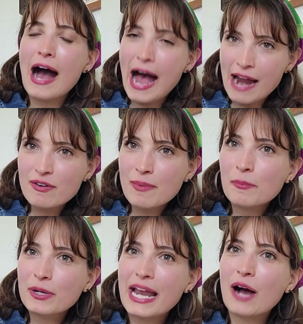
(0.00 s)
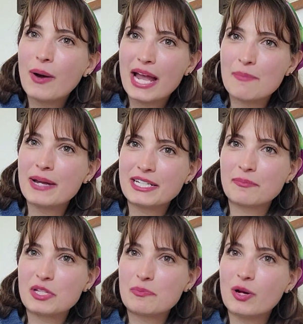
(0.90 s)
I remember now why I picked
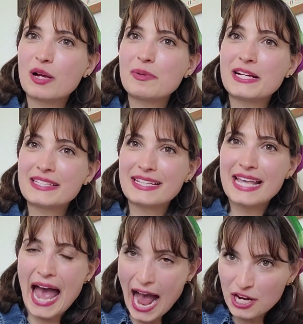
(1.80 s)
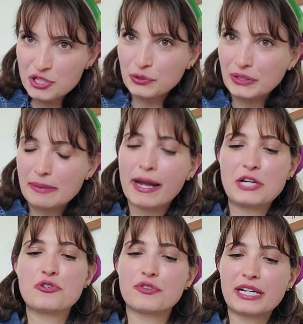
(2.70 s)
up this book, because that's actually
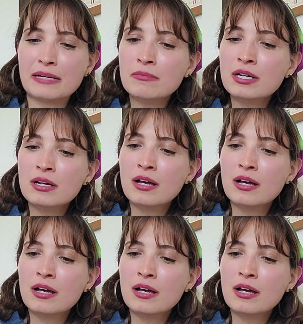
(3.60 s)
my dream.